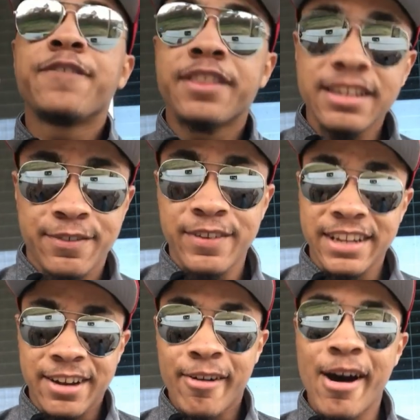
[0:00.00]
for this
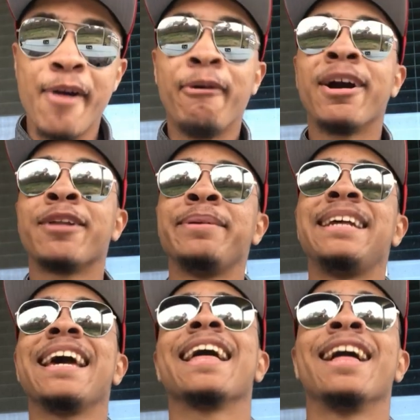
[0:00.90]
video, we're gonna be
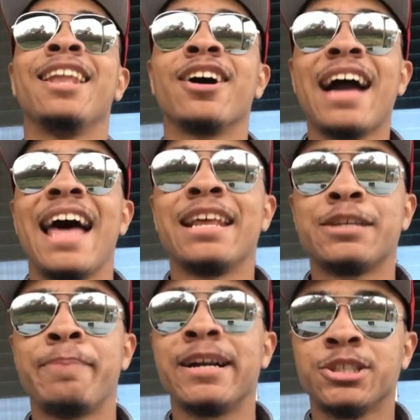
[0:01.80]
taking a look at a
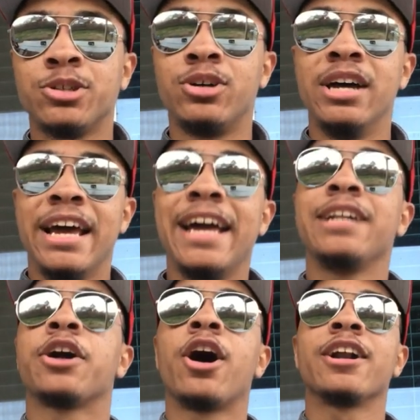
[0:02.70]
special
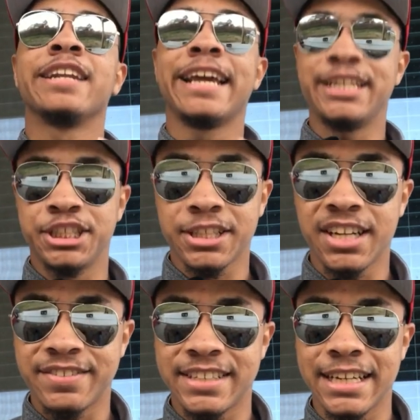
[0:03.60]
incarnation
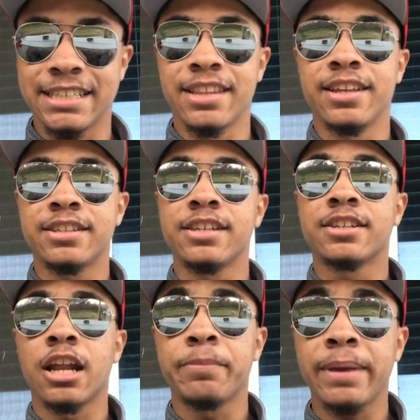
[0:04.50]
of Santa. This is
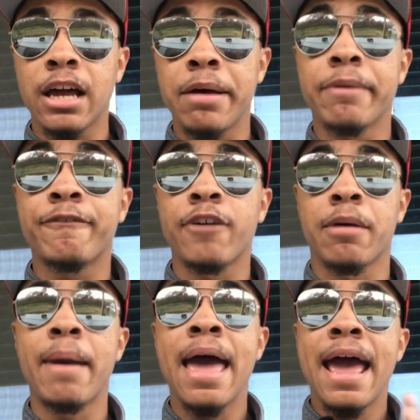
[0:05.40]
gonna be coming
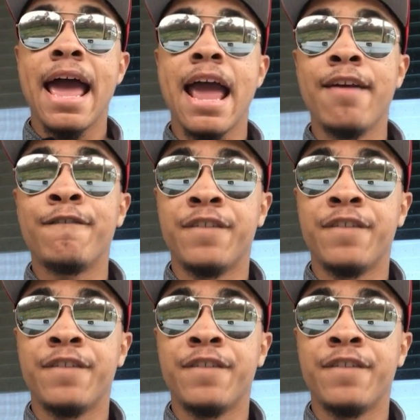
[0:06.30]
from a